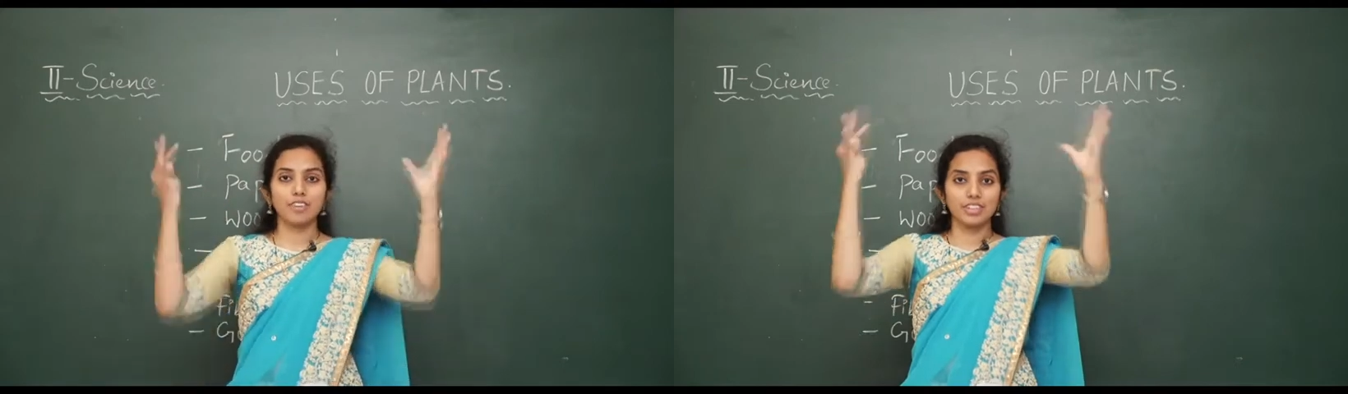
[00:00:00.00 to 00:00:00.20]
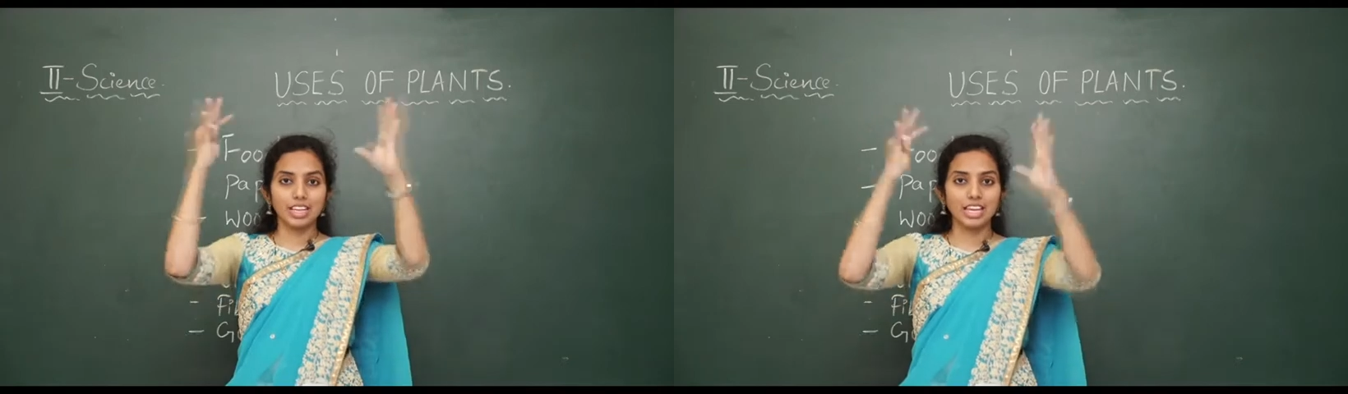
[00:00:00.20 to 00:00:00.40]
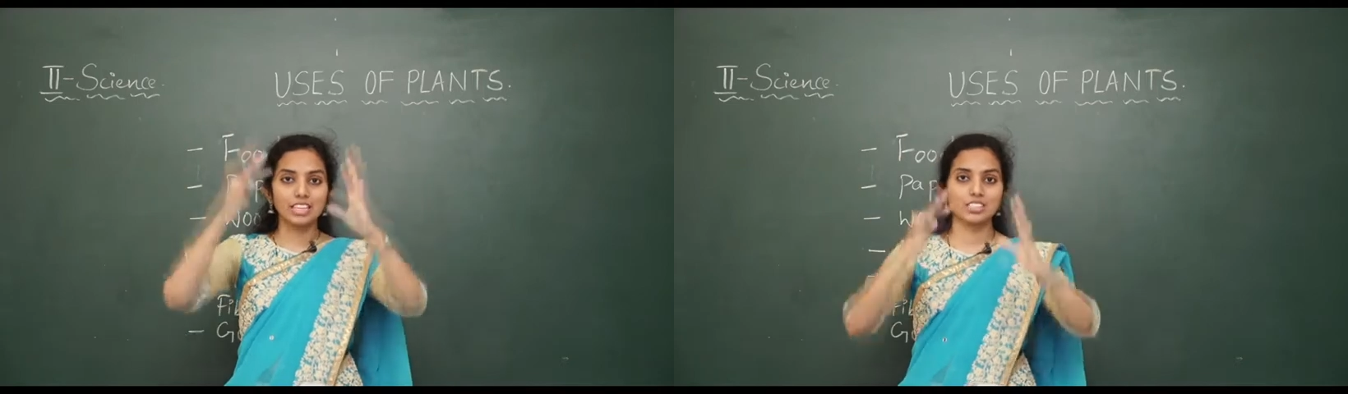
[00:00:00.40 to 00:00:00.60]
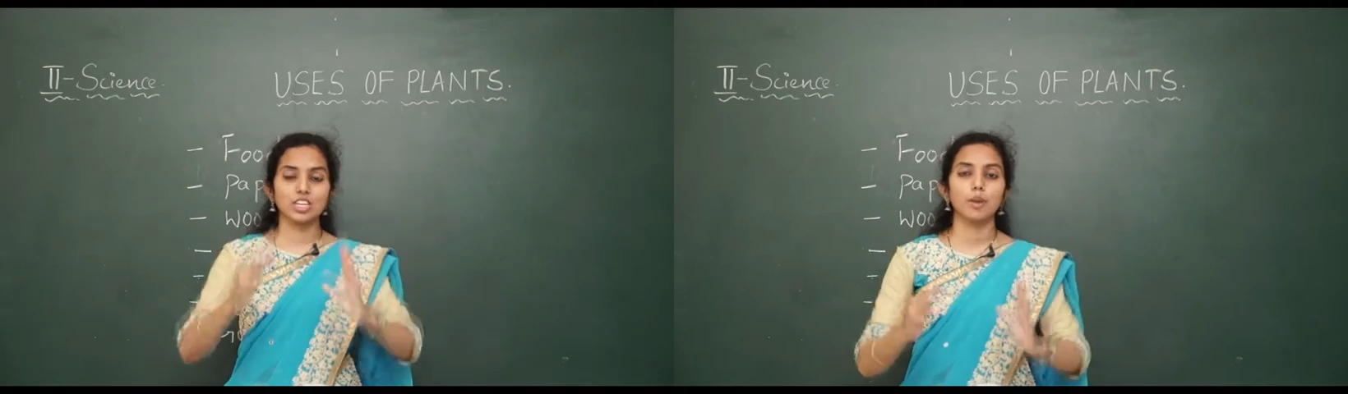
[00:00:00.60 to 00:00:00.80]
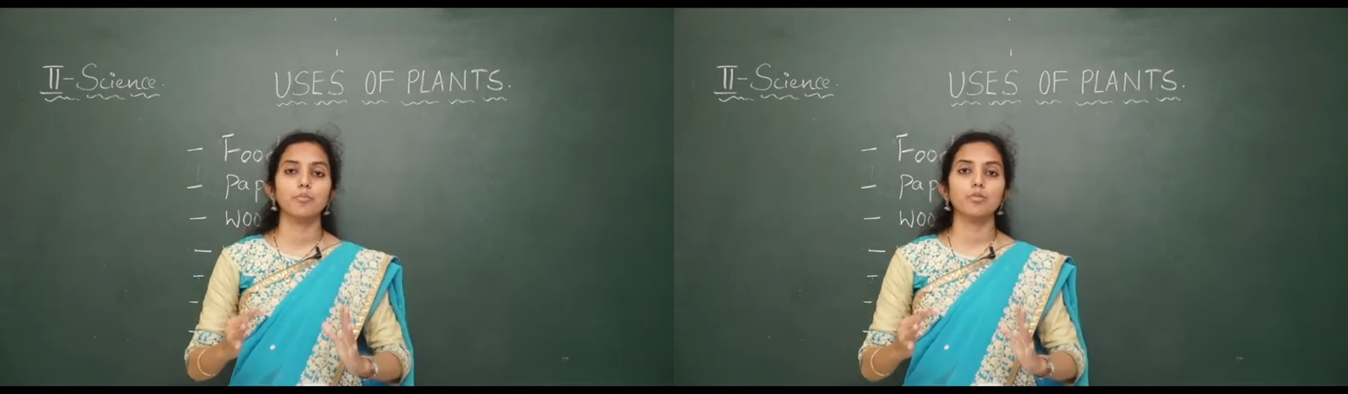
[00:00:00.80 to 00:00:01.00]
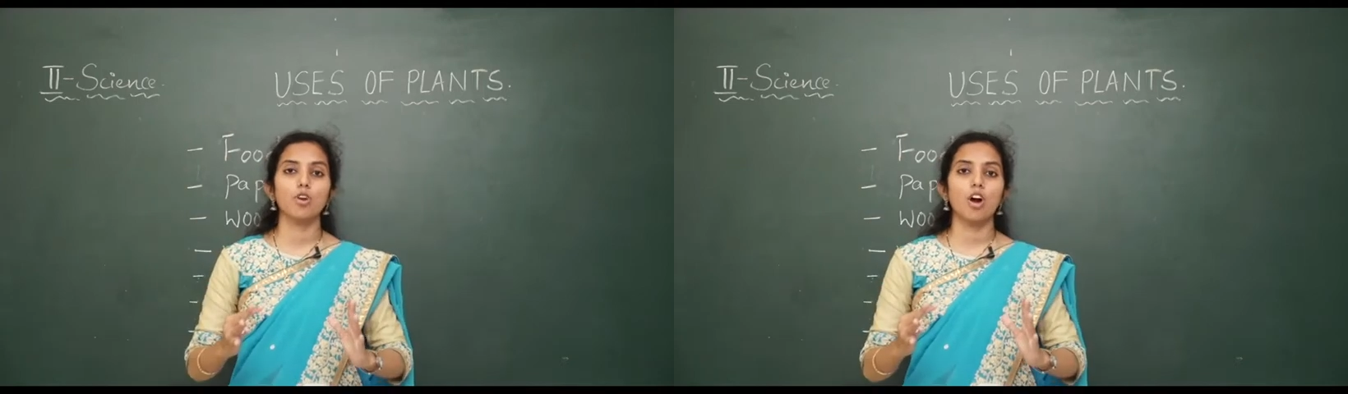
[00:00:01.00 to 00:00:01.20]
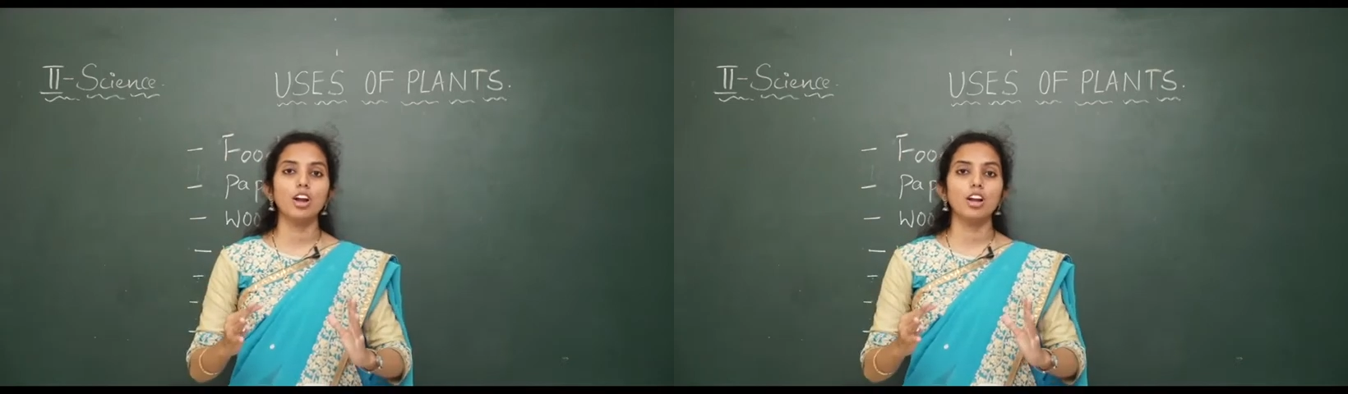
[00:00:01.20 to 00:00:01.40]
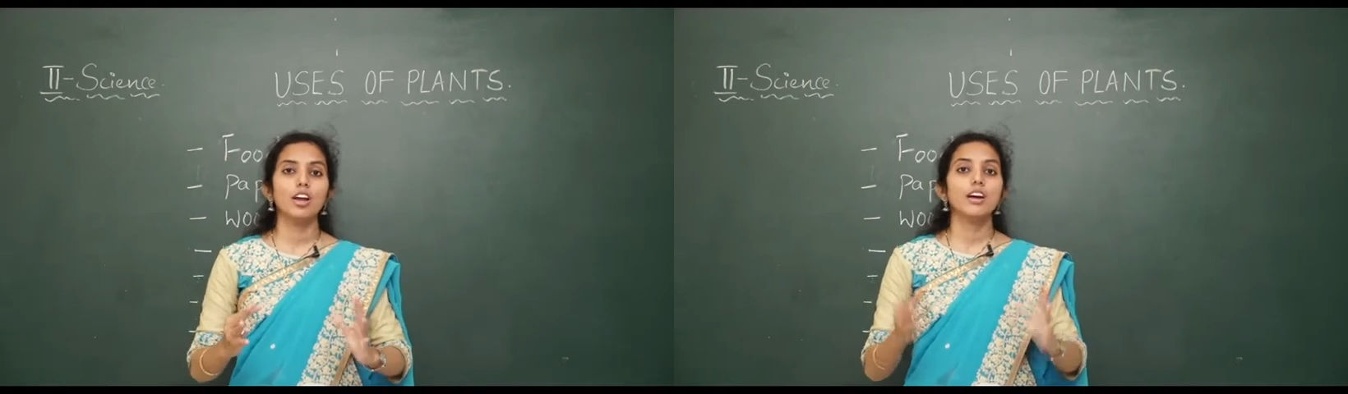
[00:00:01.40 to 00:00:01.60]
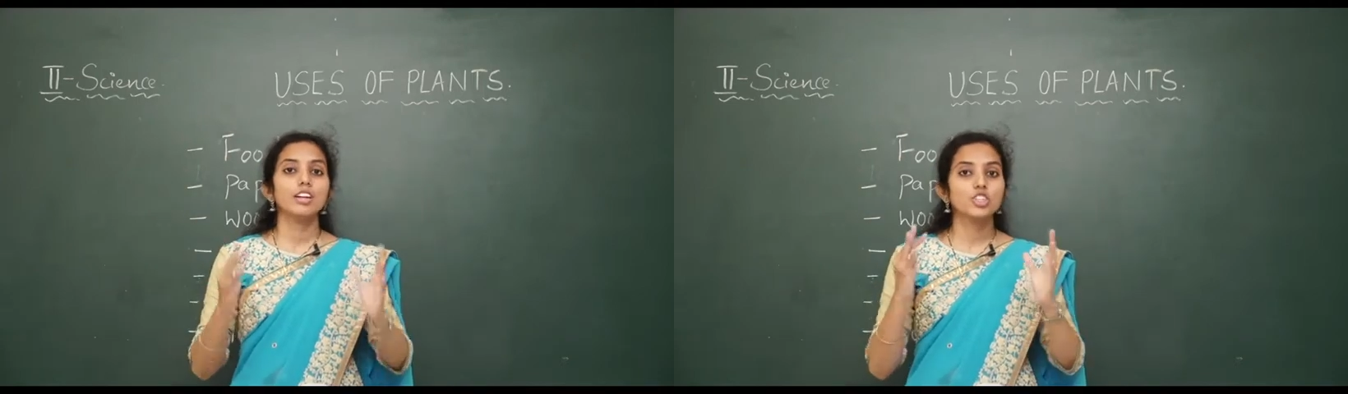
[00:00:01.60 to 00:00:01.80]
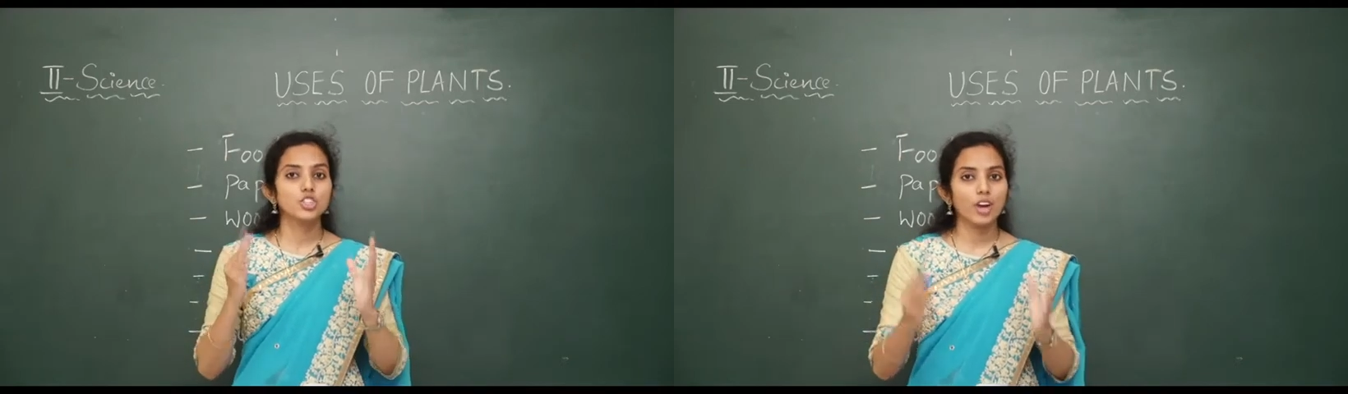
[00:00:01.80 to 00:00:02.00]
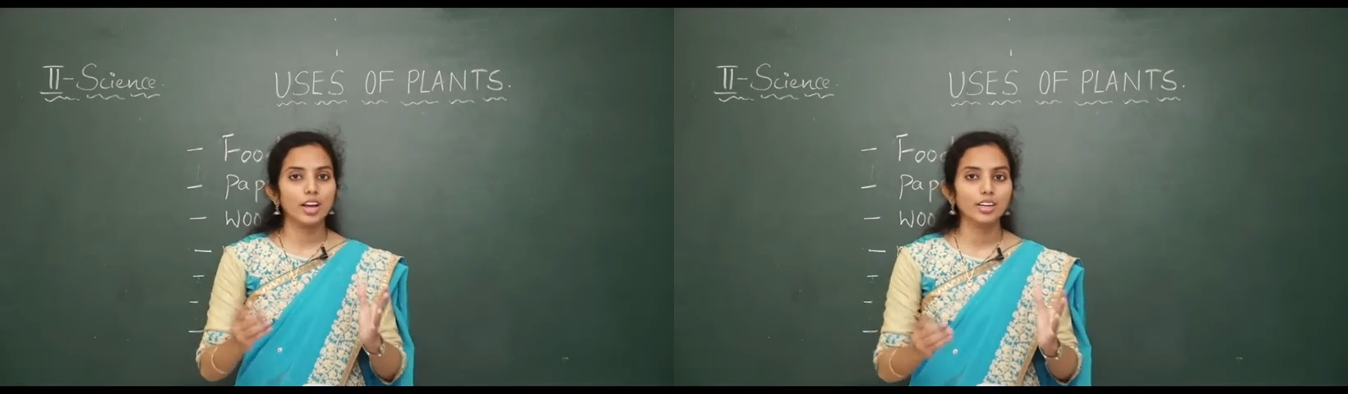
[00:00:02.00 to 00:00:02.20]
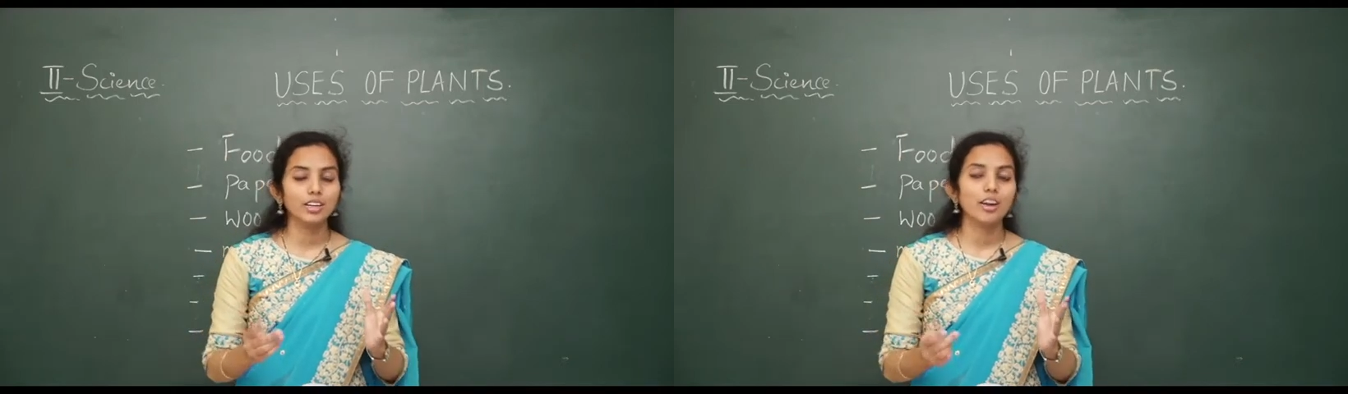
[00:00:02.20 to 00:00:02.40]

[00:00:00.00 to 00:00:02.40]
thick stem called trunk,